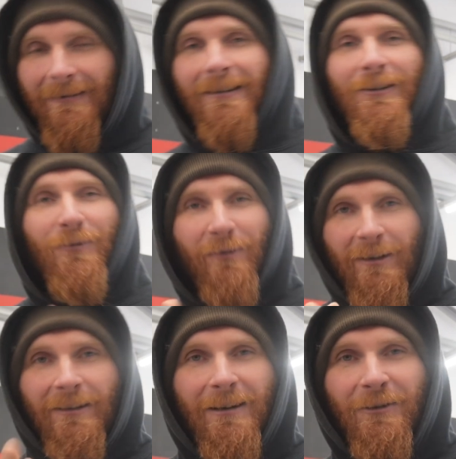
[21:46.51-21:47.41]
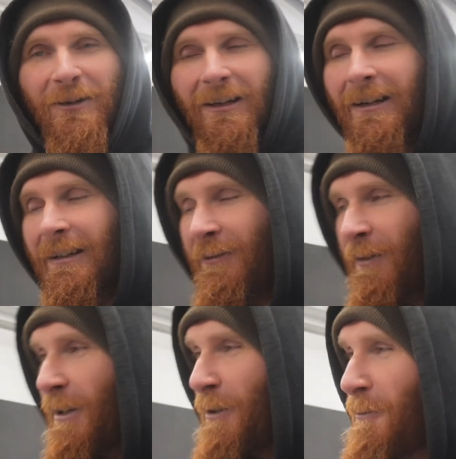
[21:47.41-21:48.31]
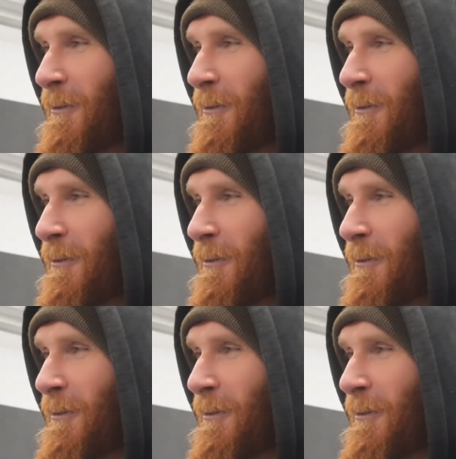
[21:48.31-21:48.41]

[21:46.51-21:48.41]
and you'll find out in the next video.